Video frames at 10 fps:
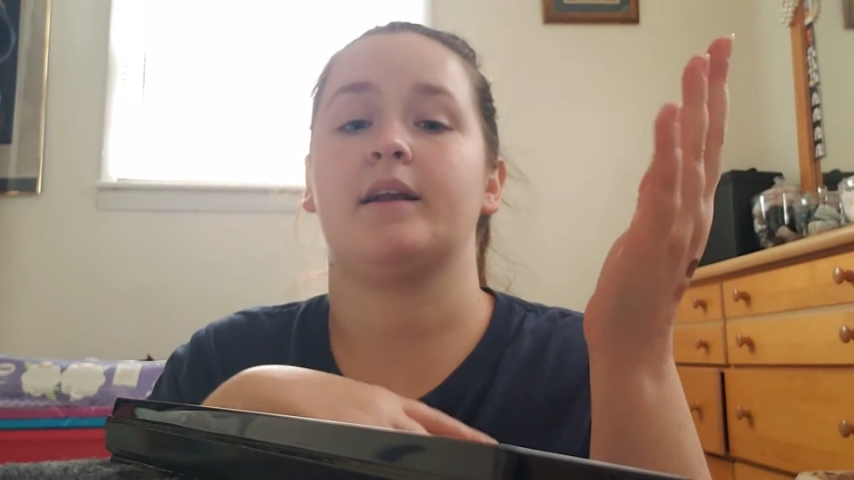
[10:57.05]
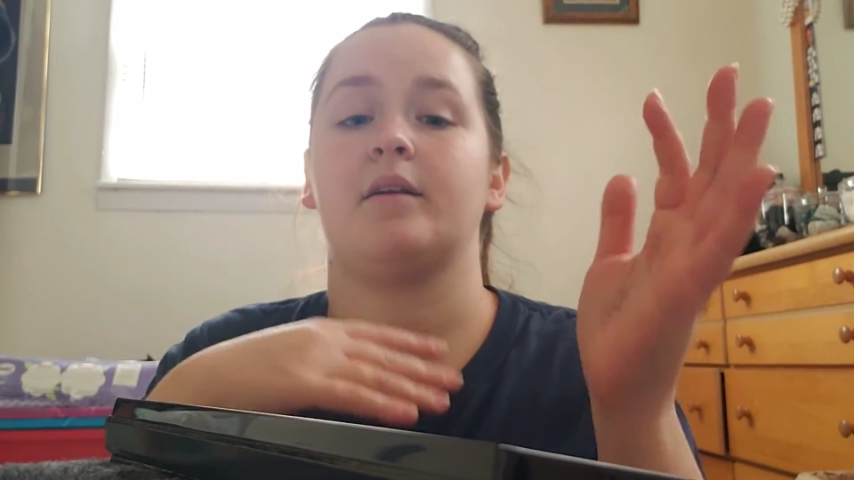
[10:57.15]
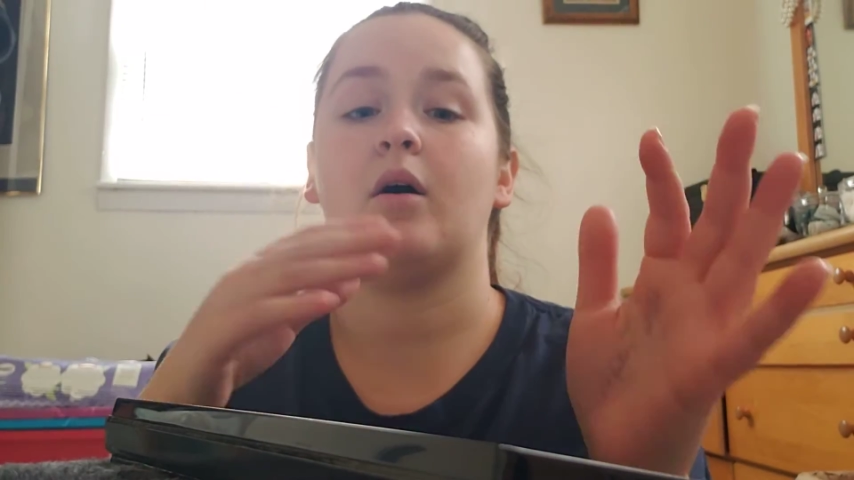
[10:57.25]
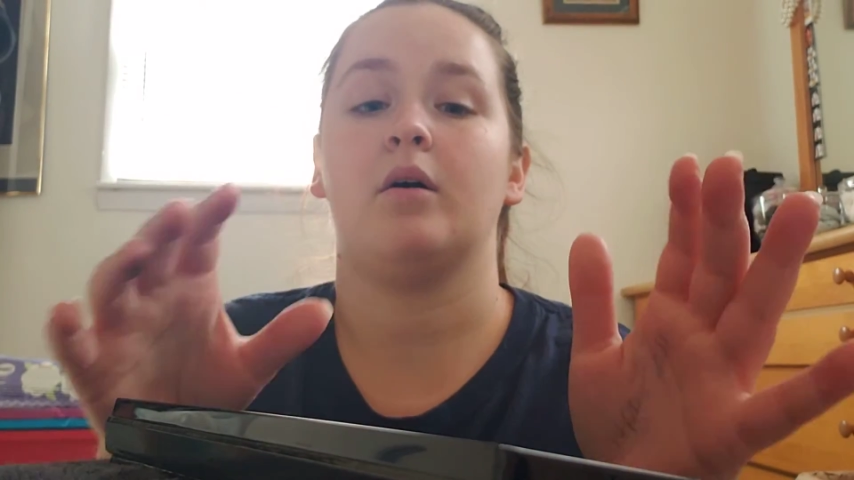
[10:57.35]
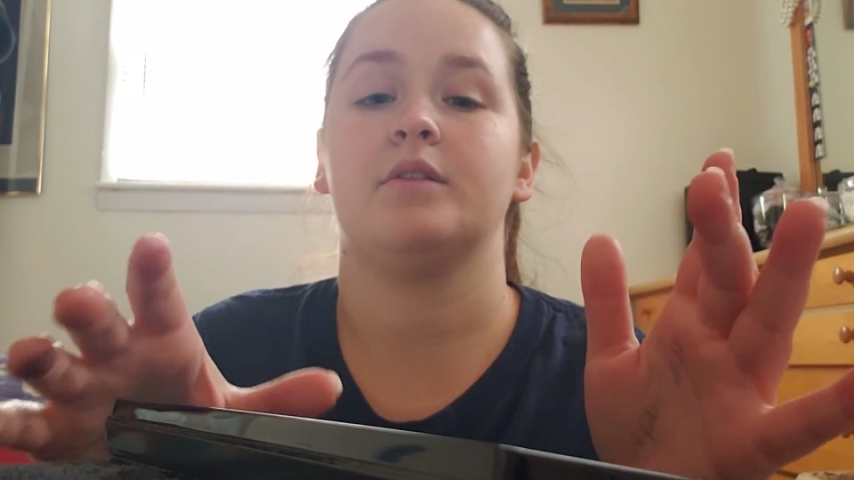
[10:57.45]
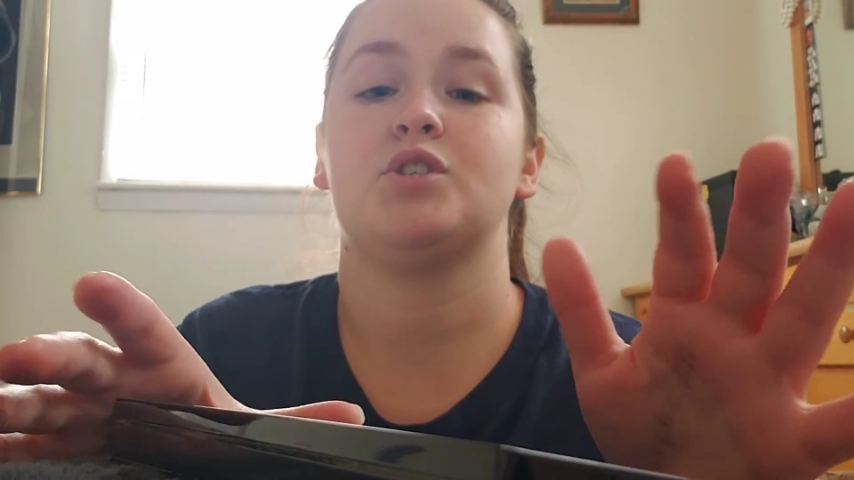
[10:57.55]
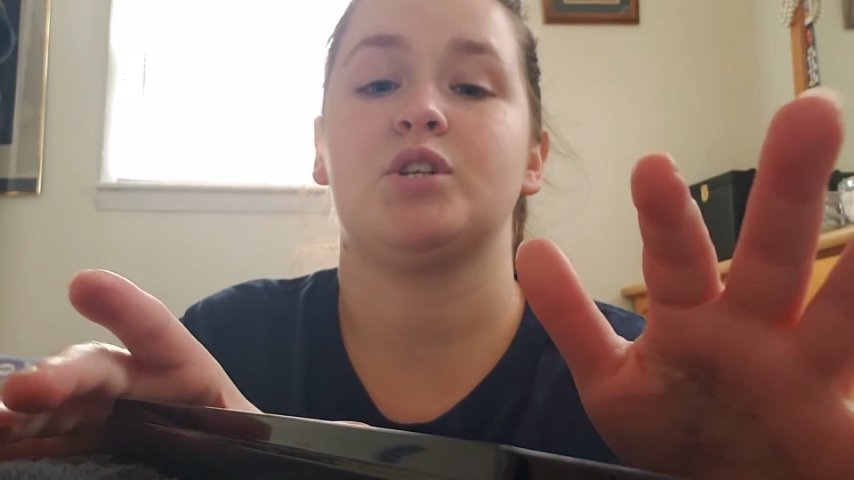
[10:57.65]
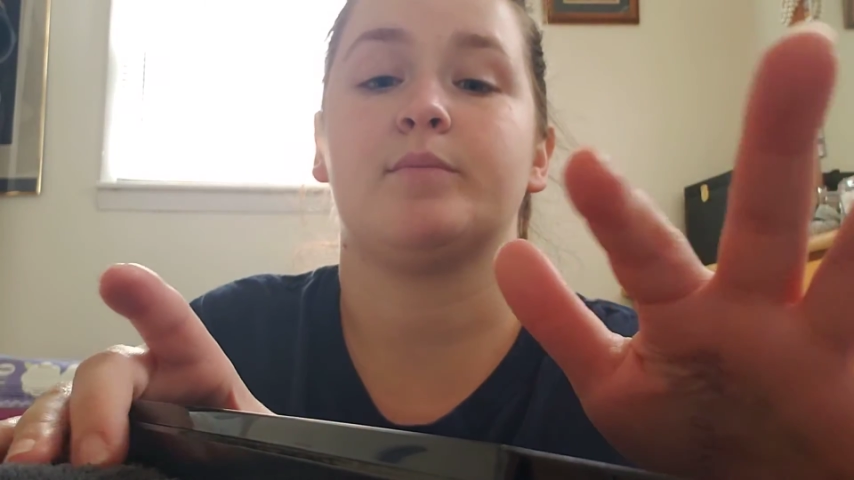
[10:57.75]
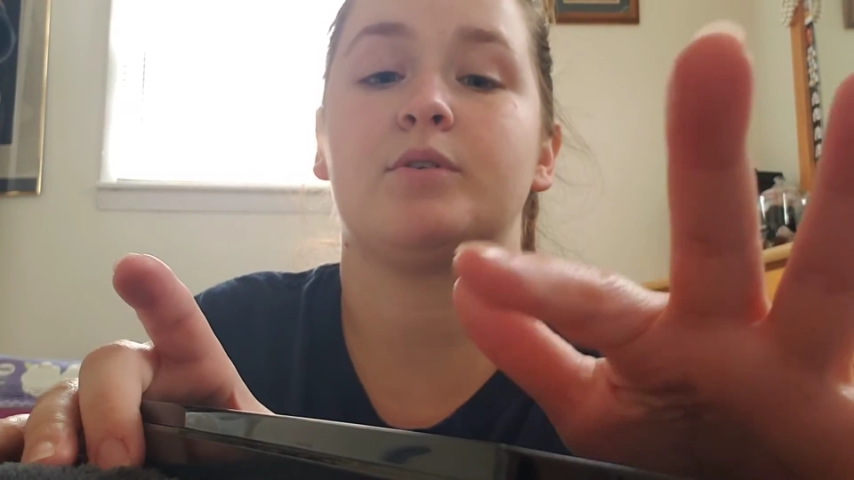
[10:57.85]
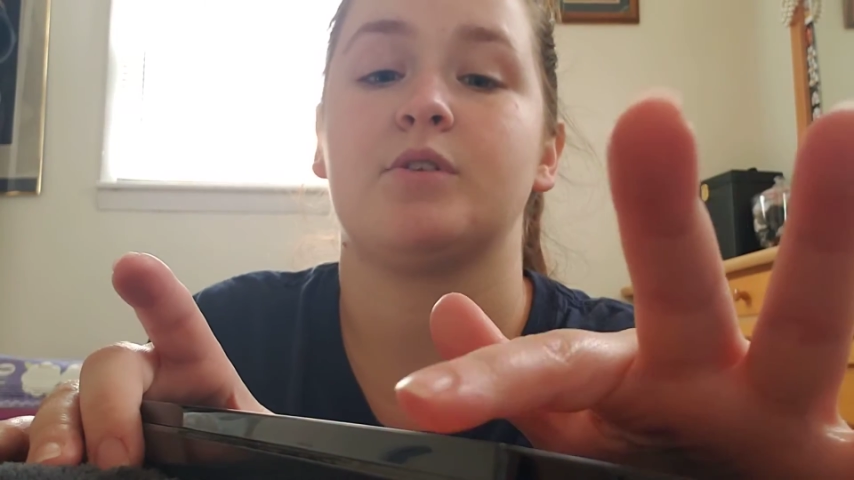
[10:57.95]
and all the
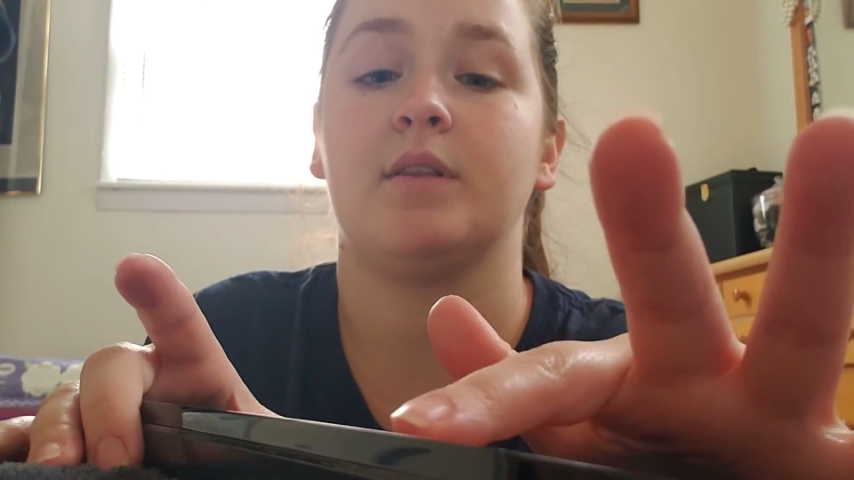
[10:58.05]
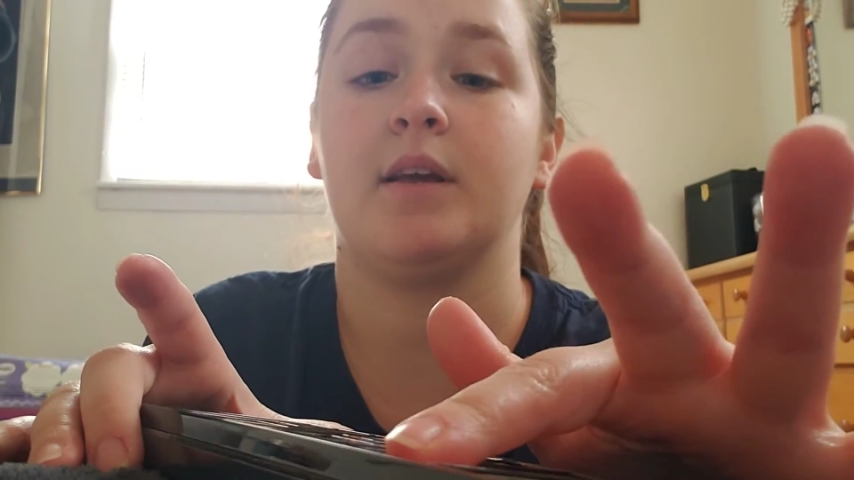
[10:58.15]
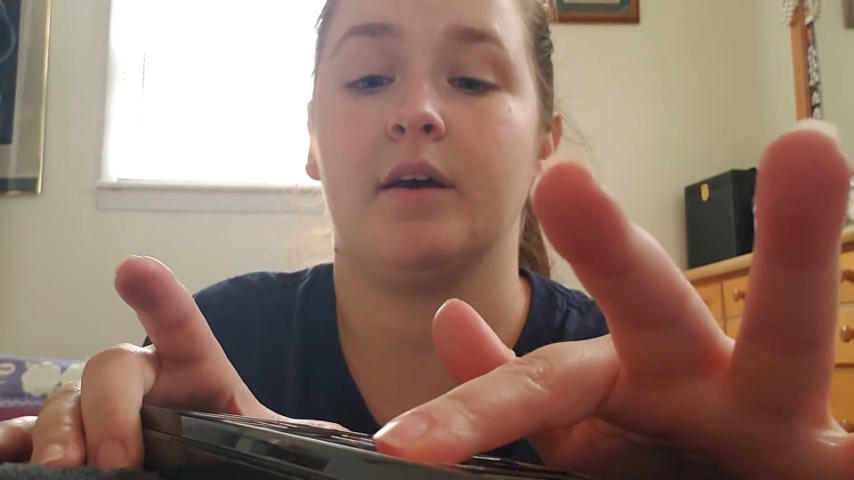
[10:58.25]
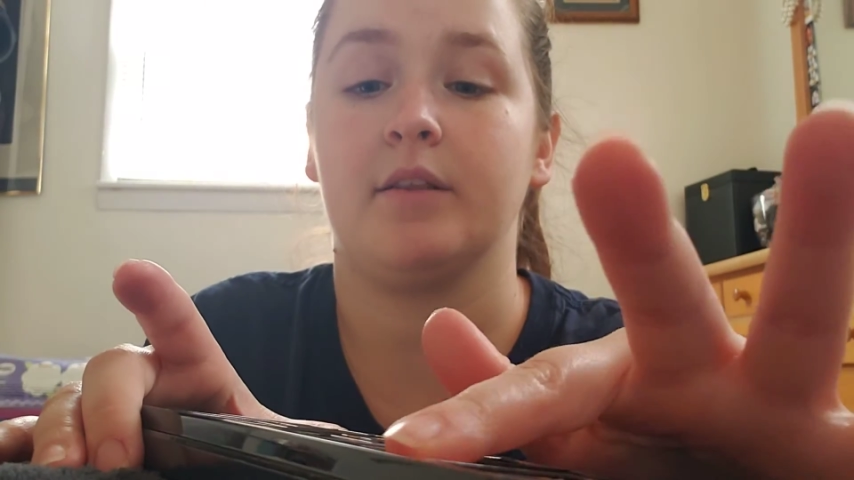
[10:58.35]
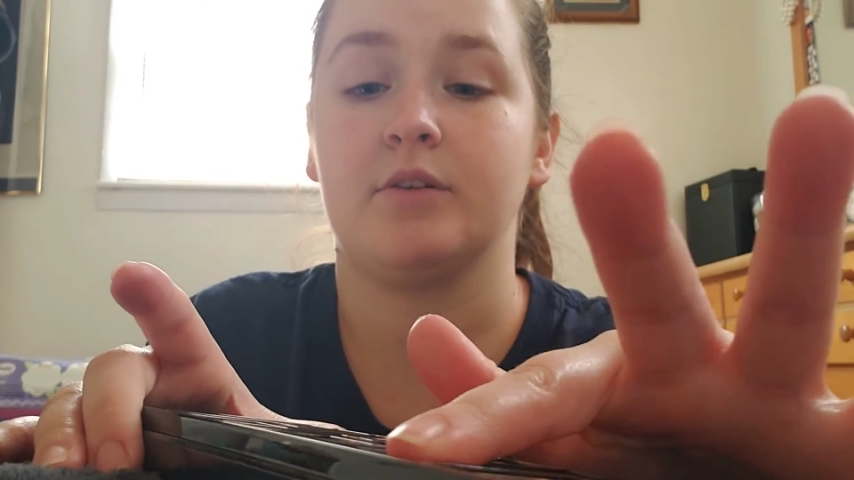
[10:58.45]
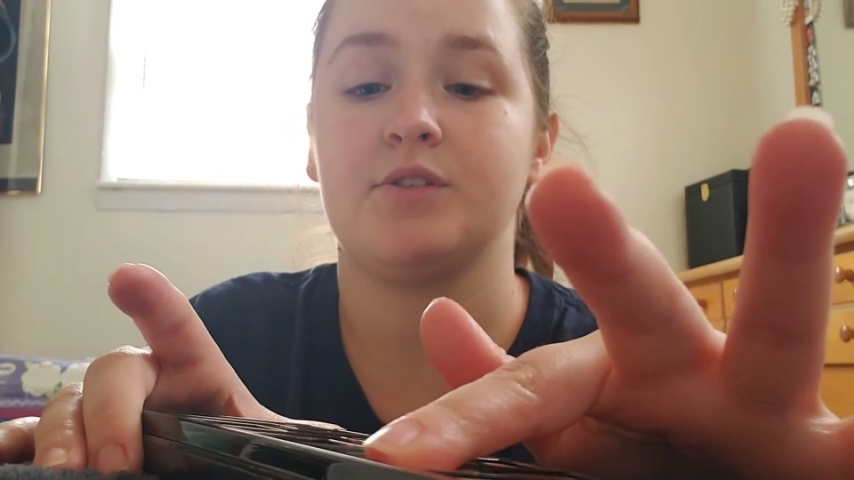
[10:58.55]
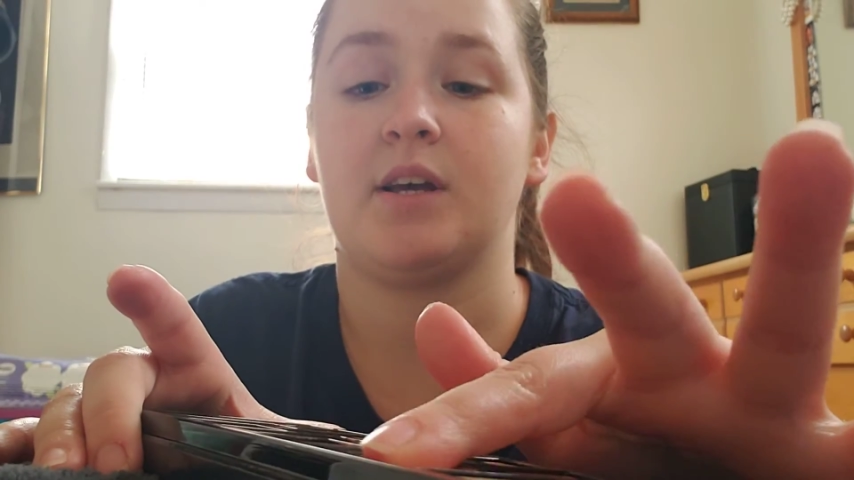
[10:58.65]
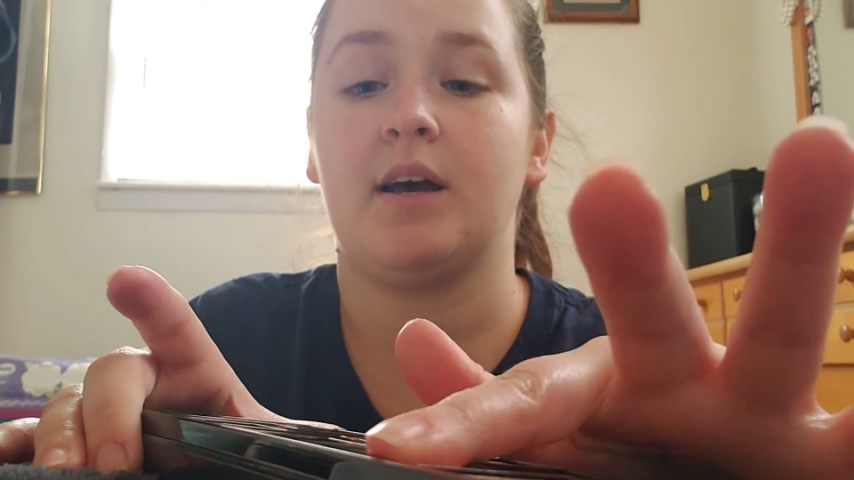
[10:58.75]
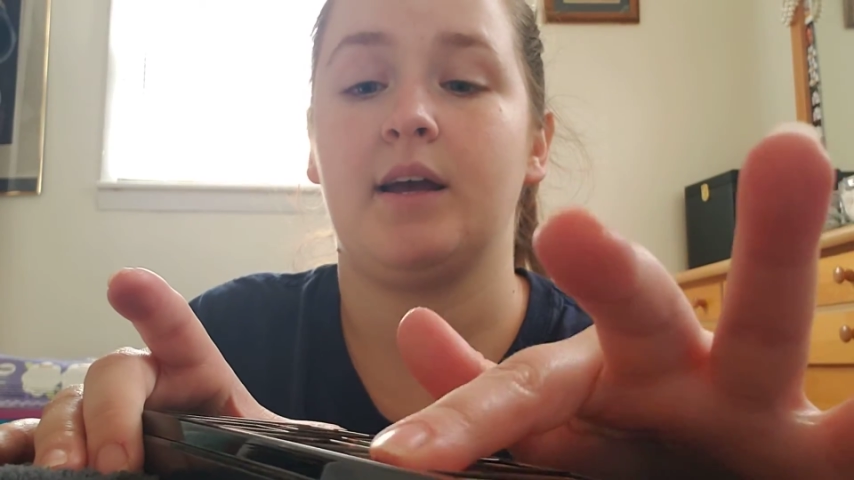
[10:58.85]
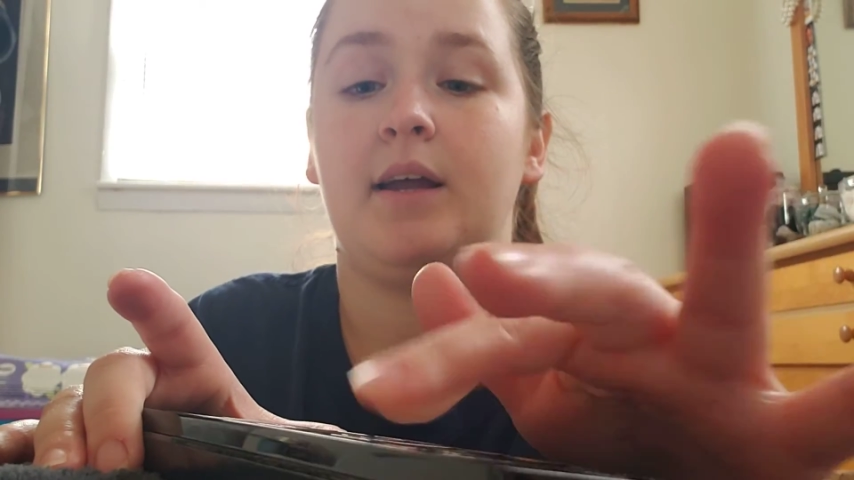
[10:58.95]
shimmers on the other
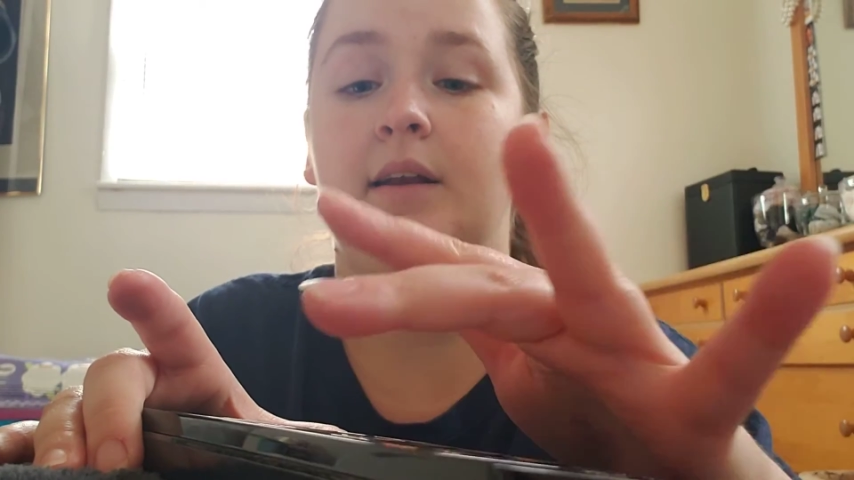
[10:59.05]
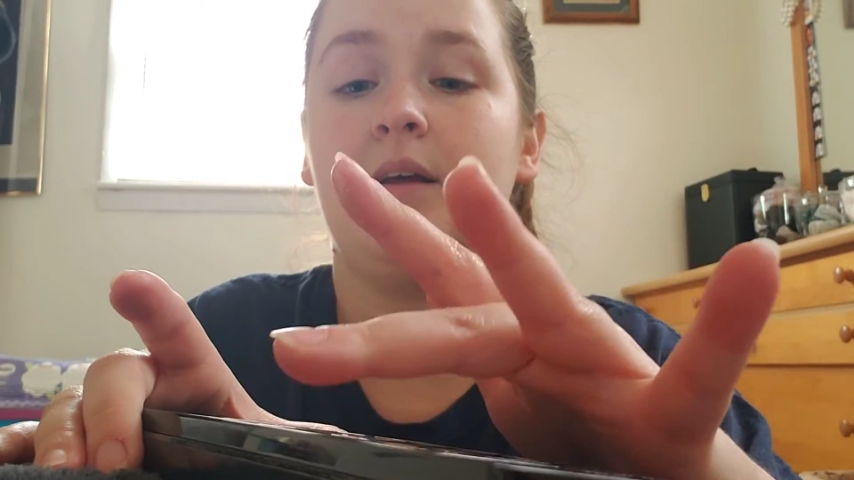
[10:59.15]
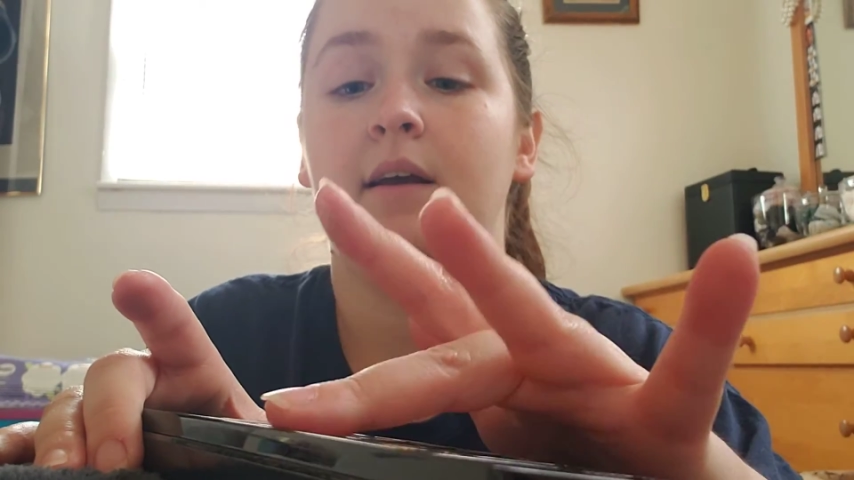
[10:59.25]
side.